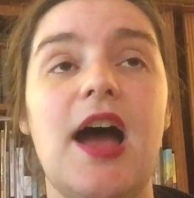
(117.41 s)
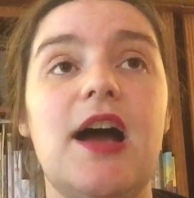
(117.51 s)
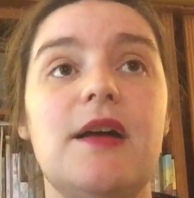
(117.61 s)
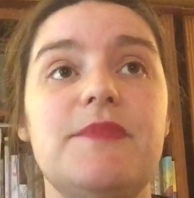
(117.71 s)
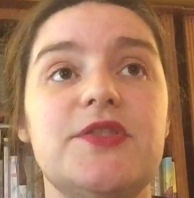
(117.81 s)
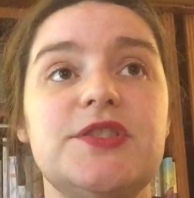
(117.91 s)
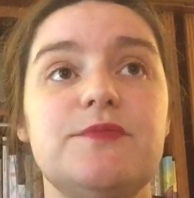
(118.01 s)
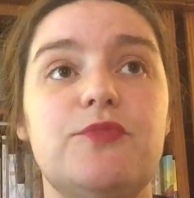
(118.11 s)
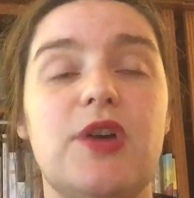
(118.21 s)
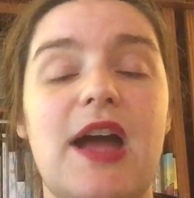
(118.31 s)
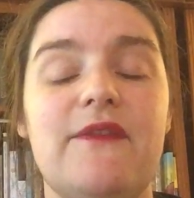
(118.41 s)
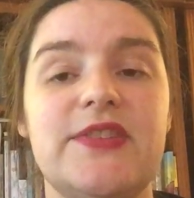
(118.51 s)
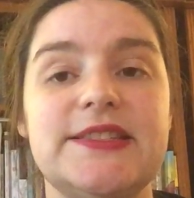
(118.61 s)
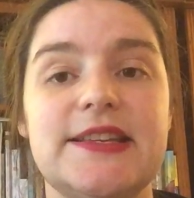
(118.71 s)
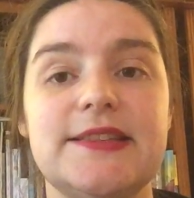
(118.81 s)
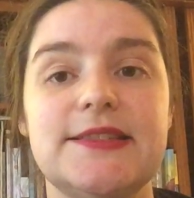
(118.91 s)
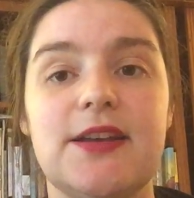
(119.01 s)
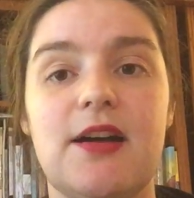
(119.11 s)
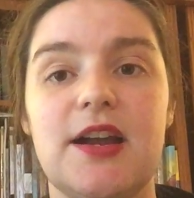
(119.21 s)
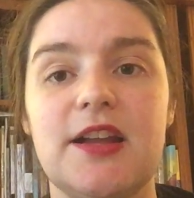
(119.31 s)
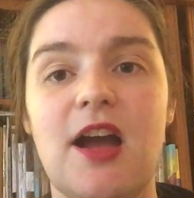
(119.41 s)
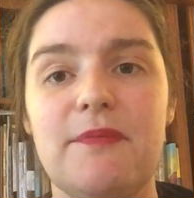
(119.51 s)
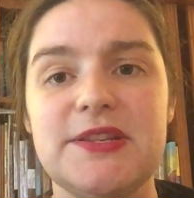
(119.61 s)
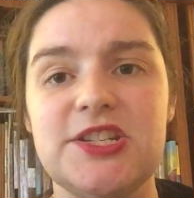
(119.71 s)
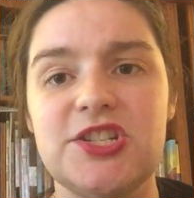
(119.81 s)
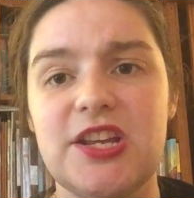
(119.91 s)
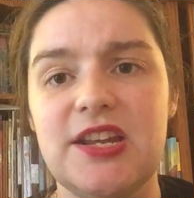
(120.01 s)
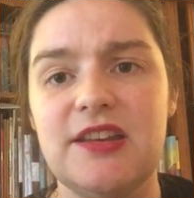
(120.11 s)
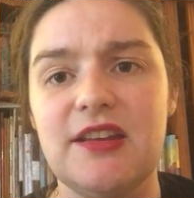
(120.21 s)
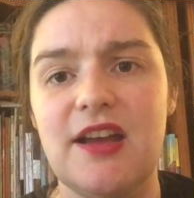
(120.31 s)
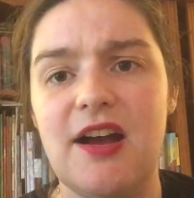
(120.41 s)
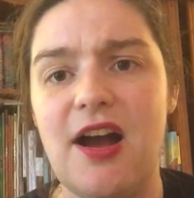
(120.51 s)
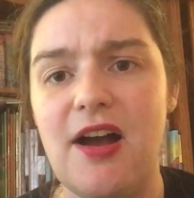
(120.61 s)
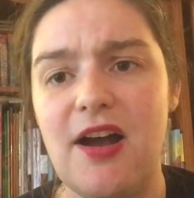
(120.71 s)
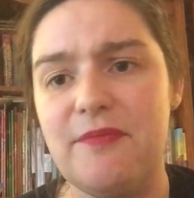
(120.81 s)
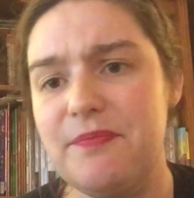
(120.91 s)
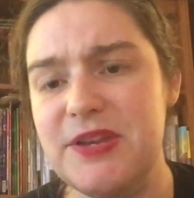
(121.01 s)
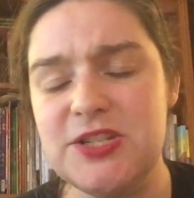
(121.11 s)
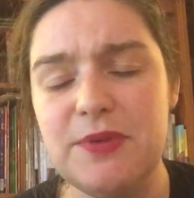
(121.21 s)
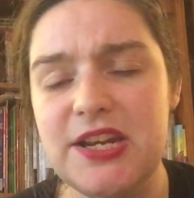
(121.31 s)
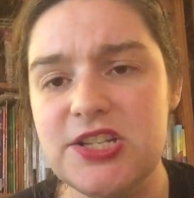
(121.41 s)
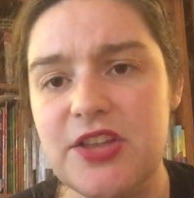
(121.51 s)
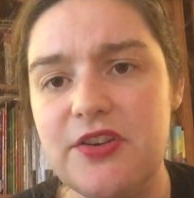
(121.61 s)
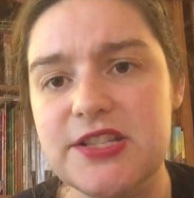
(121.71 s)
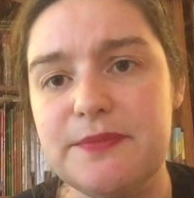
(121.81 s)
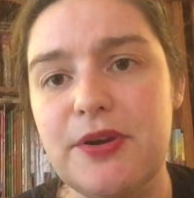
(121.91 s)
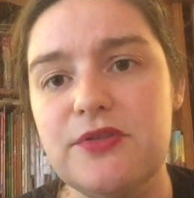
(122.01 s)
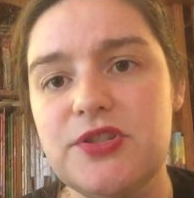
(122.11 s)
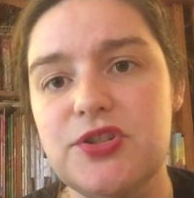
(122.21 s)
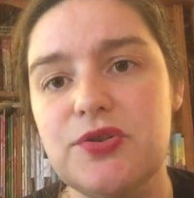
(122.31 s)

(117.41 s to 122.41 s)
Um, there's more emphasis on competition uh, between each other as opposed to